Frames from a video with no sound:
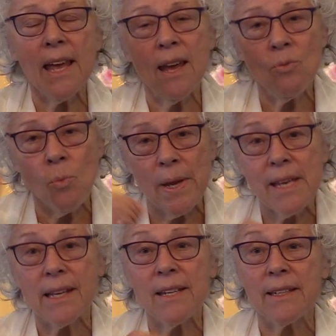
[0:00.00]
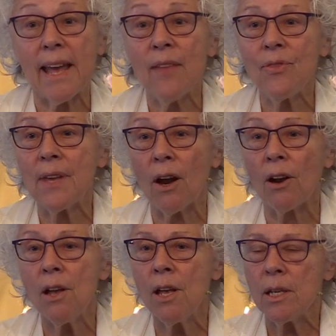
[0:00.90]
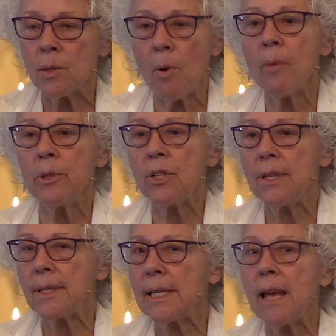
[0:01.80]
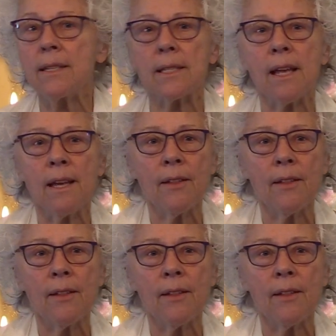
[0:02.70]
And we can get there. Swamiji says